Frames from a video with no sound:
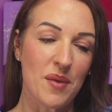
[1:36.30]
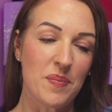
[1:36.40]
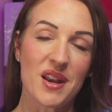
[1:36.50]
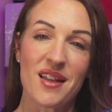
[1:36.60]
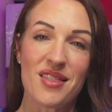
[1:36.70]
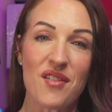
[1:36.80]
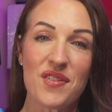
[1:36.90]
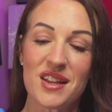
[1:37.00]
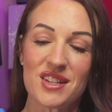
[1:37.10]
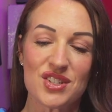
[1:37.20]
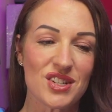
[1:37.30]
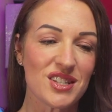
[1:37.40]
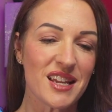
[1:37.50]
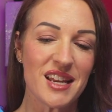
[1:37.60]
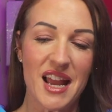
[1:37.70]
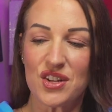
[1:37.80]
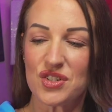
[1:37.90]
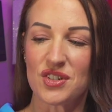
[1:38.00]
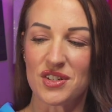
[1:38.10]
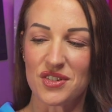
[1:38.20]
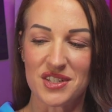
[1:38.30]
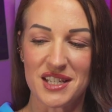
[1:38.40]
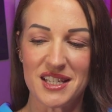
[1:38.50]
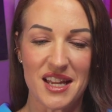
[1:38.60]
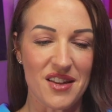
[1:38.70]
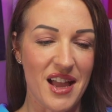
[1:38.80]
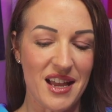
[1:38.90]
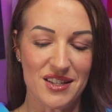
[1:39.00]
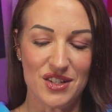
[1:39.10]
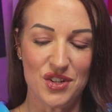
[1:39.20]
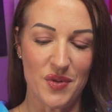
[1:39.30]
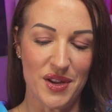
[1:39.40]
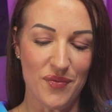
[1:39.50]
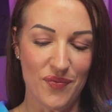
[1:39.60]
but I love it. It's just like an extra little detail added to it.